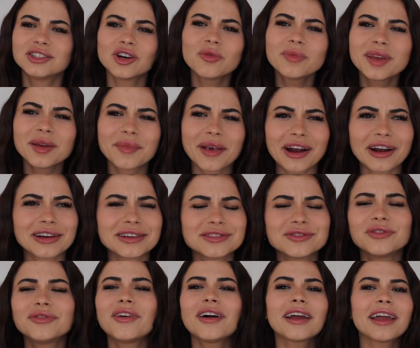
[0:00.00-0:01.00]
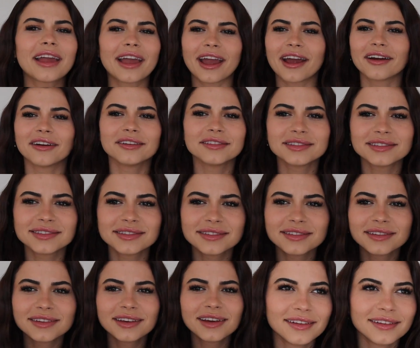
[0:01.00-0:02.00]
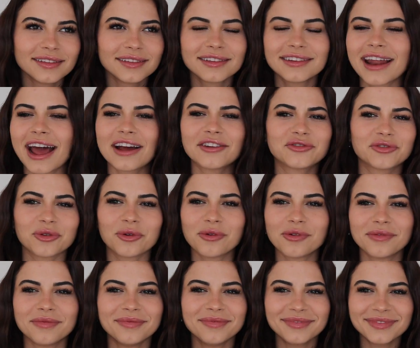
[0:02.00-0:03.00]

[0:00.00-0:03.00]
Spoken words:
Don't be embarrassed. Who fucking cares? It's natural.